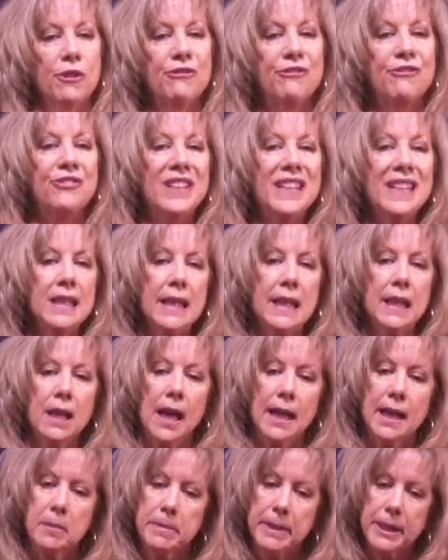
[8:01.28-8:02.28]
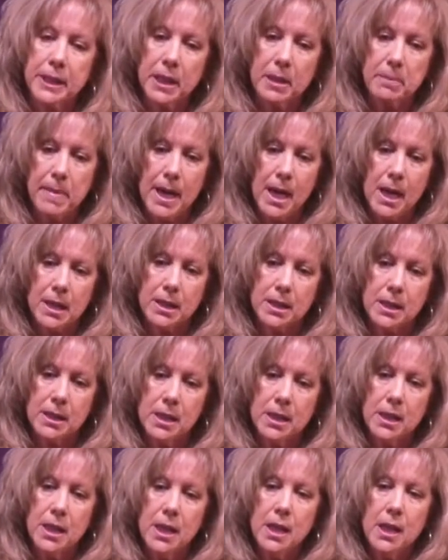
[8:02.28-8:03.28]
feeling like $1 million.
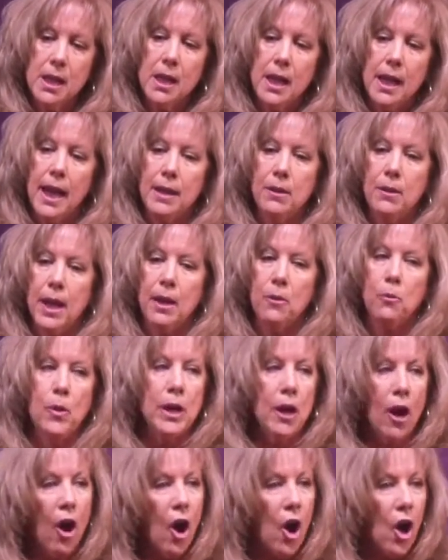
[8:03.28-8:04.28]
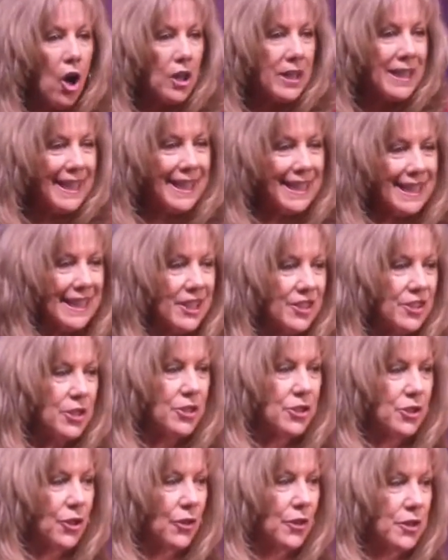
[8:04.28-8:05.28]
And we all get a little
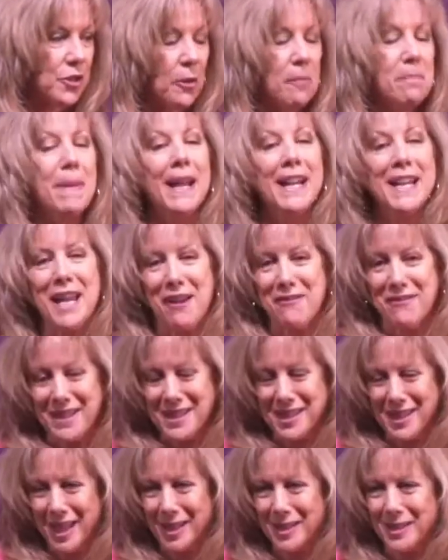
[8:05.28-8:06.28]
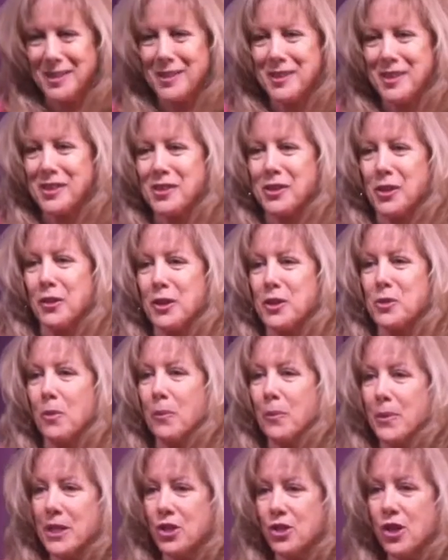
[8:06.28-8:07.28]
discouraged, or many of us get a little discouraged
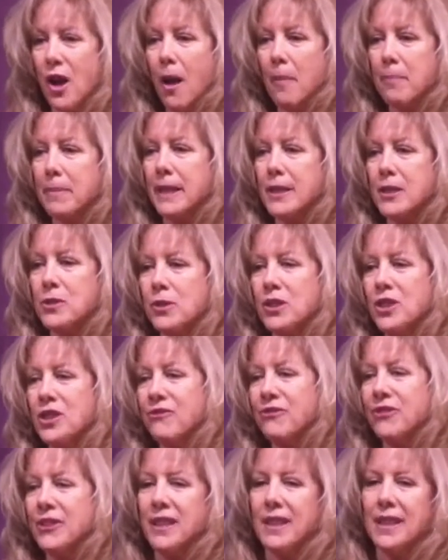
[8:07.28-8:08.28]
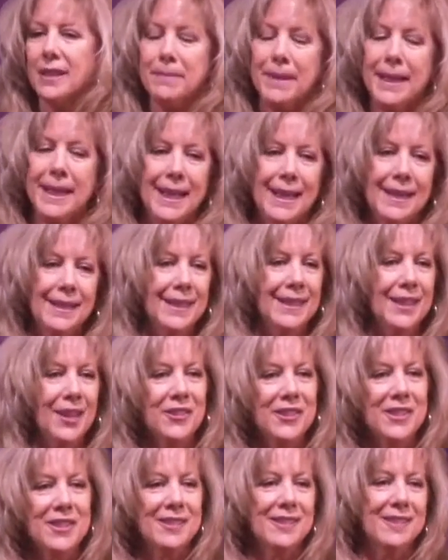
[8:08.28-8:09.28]
when we shop, because we just feel like, man,
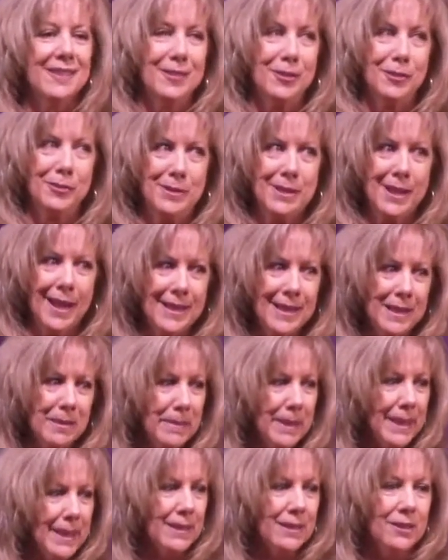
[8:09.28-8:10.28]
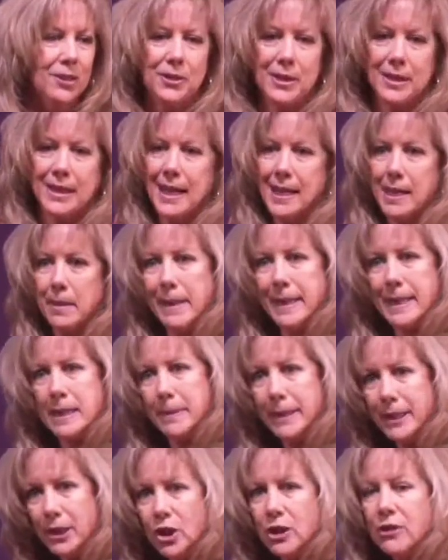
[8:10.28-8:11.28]
this is too tight in the middle, or it kind of makes
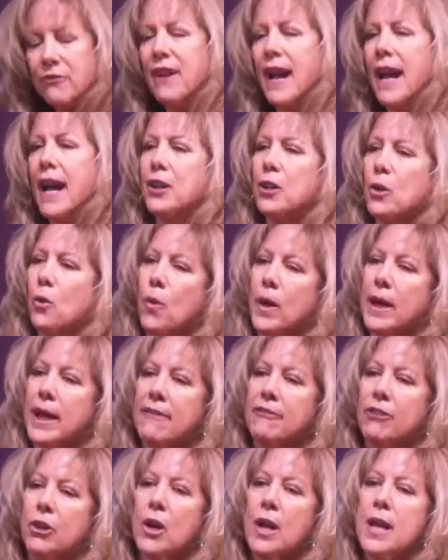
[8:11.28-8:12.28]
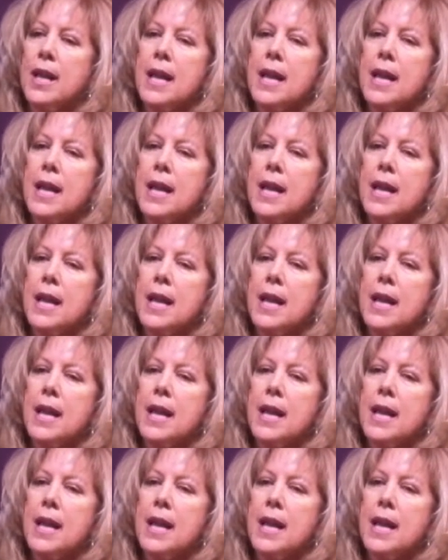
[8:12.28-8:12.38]
me look fat, or whatever.